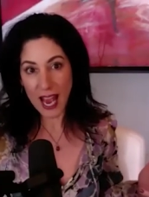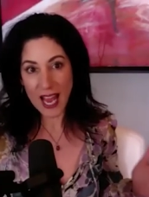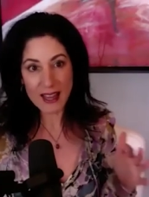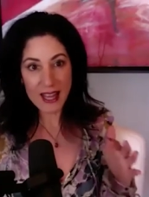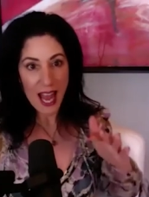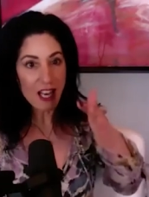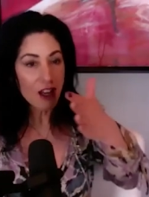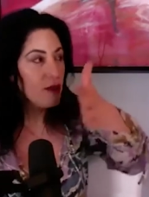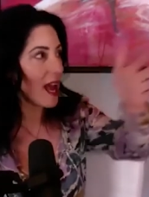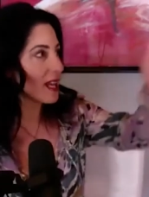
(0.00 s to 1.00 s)
and and
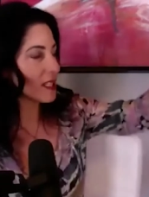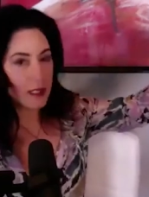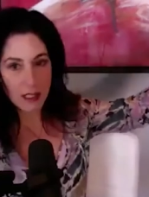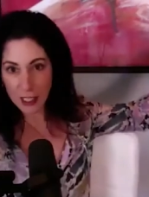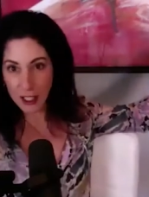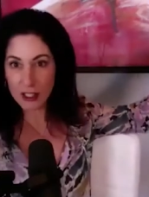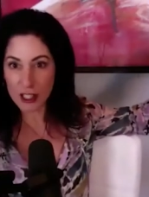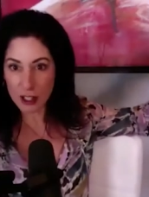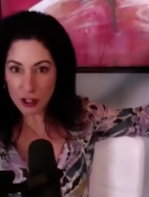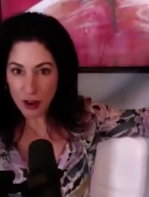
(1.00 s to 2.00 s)
you get
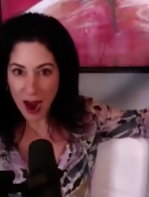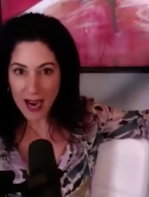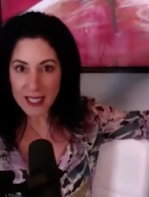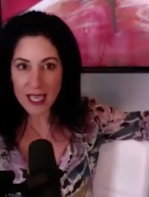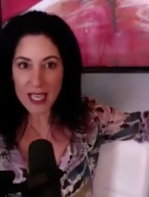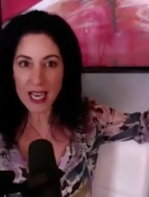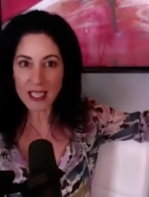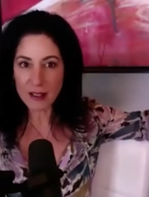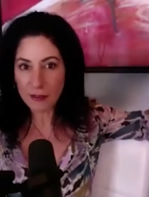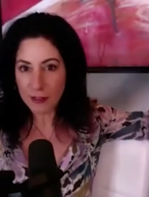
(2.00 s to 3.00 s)
distracted and
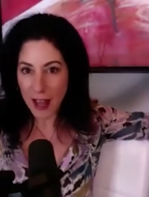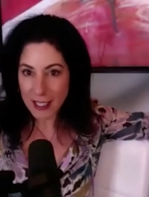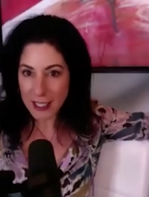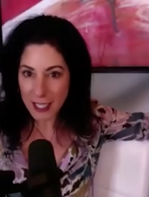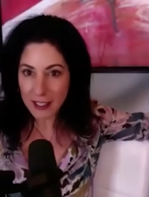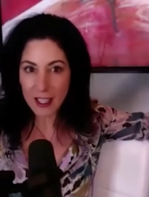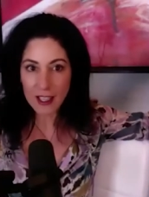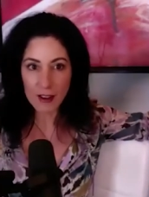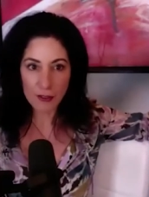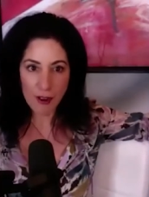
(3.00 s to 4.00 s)
deflected
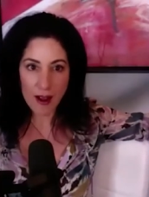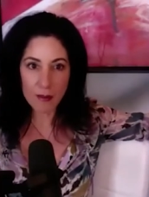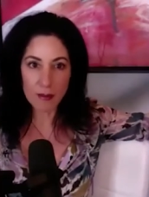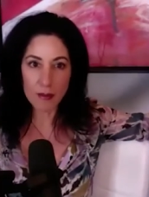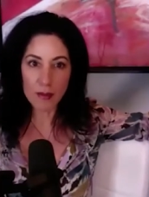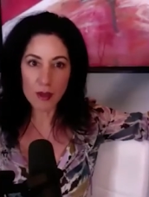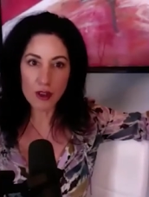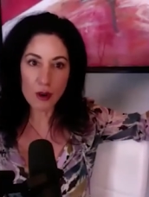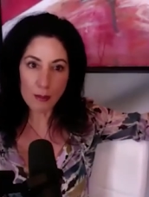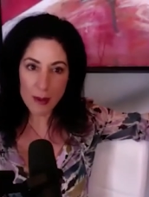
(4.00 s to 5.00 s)
from
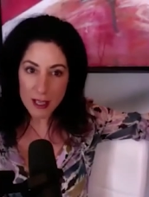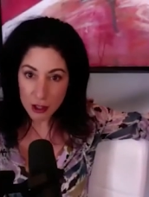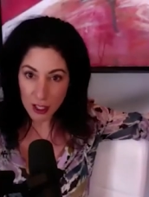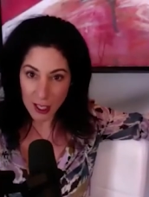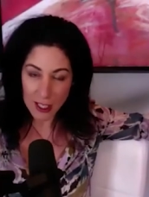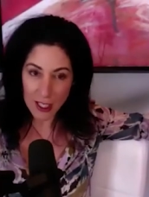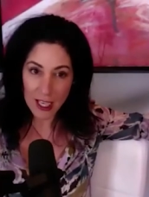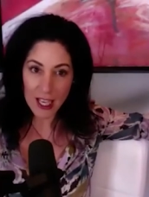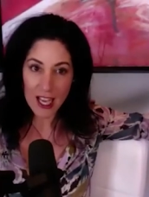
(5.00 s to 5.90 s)
your mission.